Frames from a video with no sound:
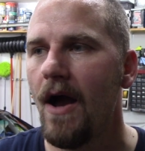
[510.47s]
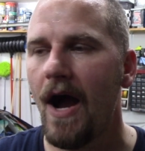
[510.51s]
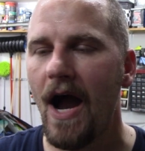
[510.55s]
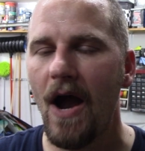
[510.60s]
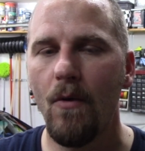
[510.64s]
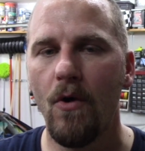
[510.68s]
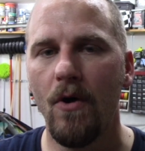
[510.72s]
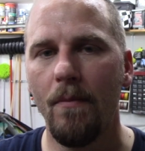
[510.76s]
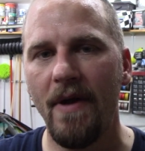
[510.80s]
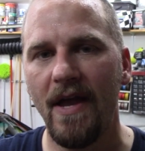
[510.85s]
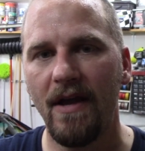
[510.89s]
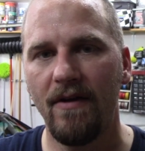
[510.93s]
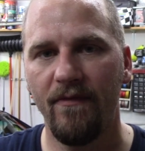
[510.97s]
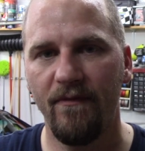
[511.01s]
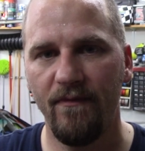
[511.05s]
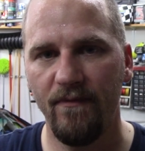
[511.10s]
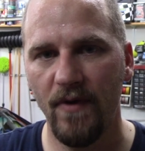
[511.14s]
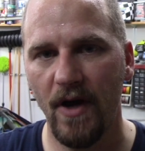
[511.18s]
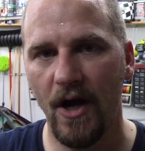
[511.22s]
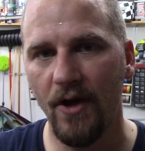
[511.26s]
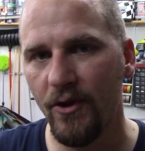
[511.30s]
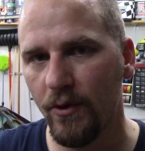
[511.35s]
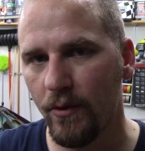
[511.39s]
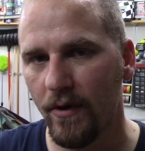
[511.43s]
I will make
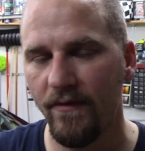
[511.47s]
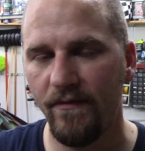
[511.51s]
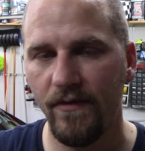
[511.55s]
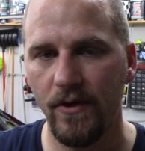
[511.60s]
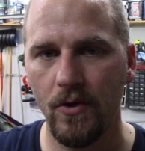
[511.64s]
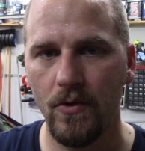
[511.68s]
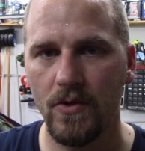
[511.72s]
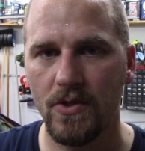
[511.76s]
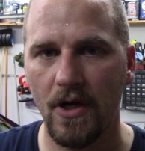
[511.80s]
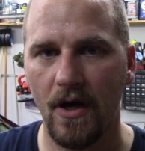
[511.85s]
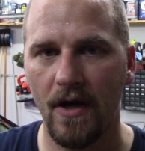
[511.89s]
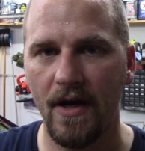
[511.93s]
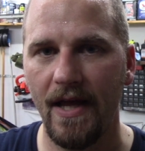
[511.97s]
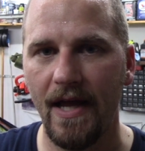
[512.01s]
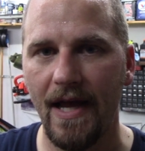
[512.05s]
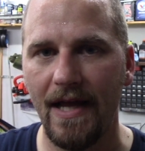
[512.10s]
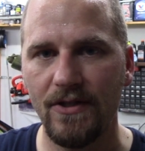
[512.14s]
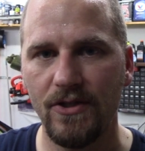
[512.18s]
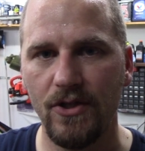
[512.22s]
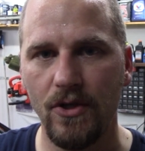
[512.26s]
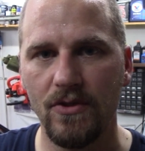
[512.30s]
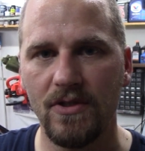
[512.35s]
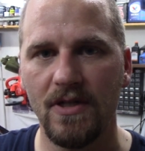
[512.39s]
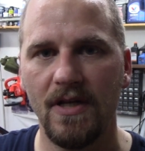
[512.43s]
other reviews on it
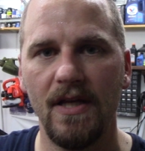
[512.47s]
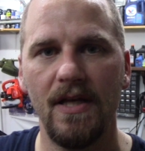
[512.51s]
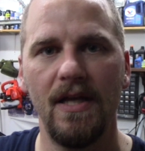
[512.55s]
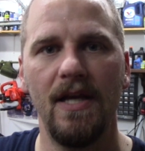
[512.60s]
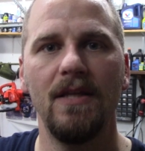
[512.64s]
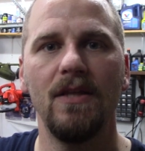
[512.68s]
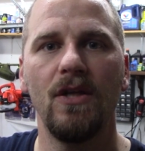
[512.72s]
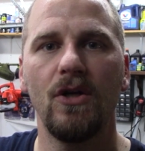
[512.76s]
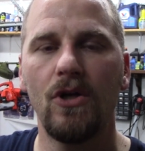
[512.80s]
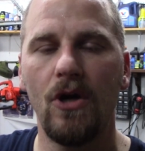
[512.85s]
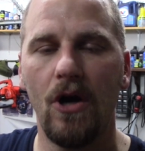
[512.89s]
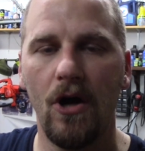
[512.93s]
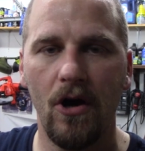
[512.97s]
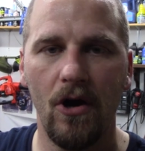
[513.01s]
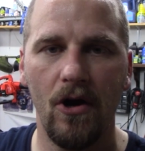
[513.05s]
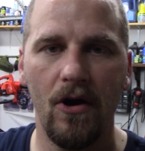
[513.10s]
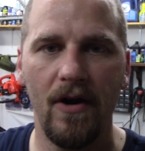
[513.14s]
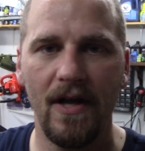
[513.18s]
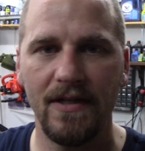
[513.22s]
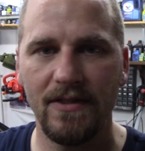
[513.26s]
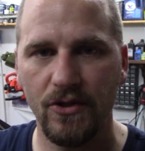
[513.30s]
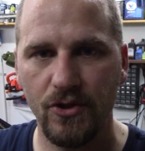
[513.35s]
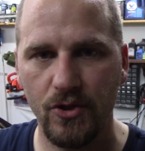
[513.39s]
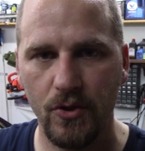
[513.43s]
as using it in the
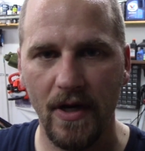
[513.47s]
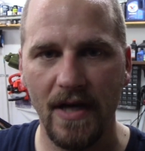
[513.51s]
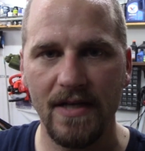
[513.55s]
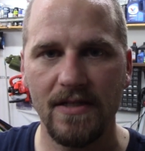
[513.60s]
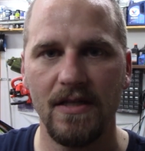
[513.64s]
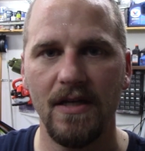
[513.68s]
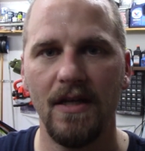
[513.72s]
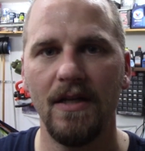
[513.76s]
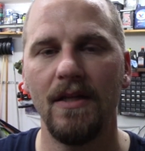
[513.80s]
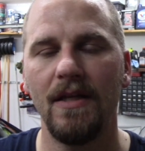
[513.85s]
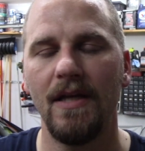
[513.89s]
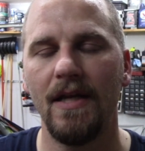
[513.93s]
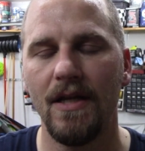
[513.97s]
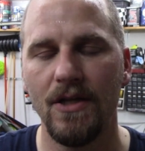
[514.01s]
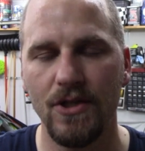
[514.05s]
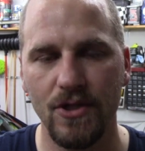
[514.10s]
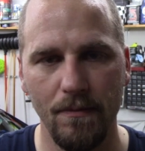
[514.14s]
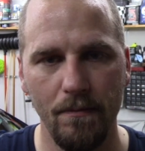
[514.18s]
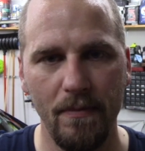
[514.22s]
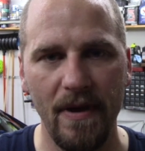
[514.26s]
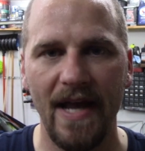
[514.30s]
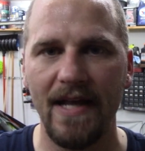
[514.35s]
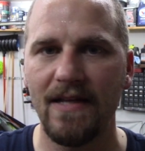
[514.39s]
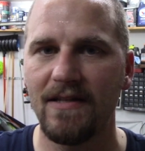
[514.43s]
car, as a dressing in the
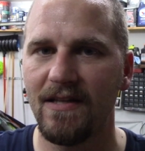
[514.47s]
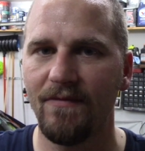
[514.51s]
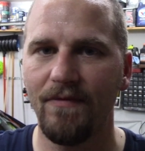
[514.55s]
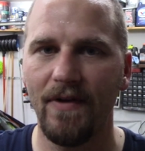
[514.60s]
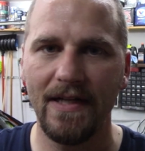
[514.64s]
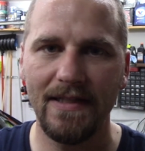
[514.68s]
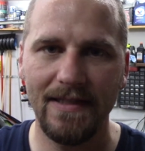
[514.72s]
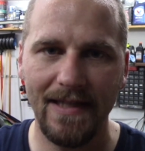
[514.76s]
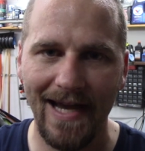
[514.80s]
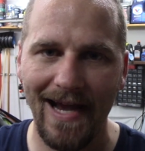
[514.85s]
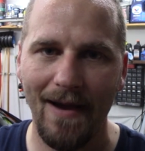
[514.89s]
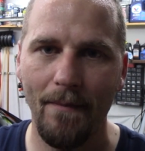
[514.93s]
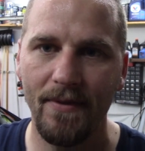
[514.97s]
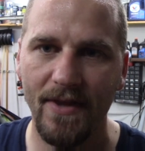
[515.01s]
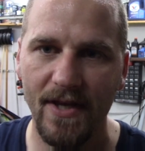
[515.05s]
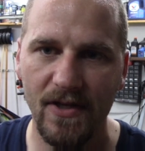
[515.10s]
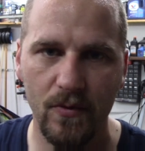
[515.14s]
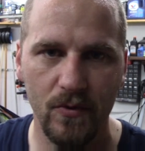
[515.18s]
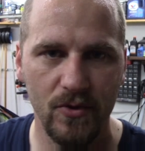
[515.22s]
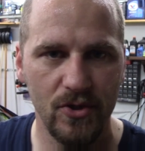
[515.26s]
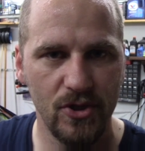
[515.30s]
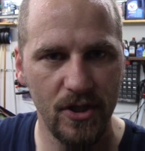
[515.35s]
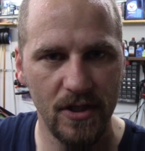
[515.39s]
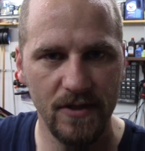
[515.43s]
engine bay and stuff like that, but
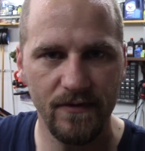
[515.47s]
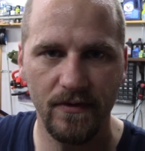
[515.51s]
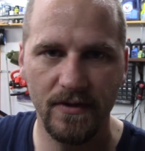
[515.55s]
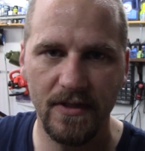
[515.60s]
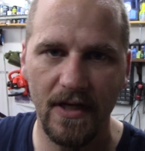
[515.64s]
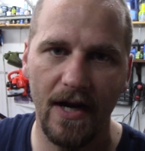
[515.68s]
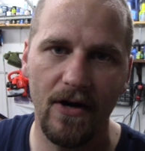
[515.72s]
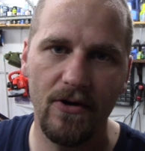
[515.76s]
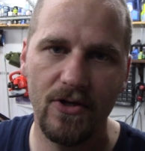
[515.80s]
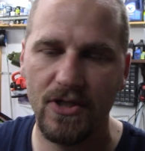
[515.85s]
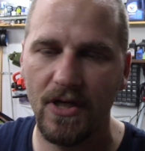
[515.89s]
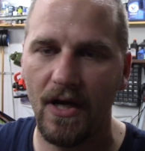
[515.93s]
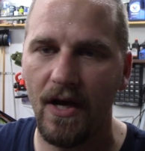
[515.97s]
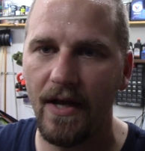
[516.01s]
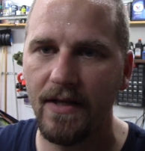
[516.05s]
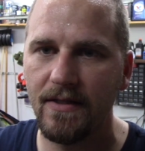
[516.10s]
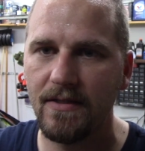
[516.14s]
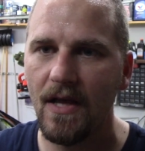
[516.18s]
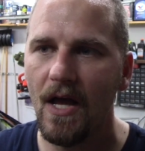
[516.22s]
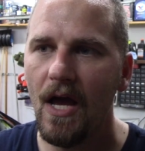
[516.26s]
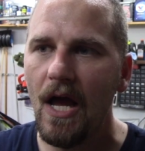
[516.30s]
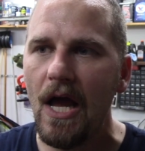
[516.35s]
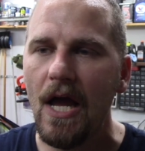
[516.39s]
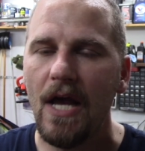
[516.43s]
this was just for tire
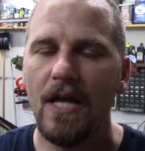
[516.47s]
shines.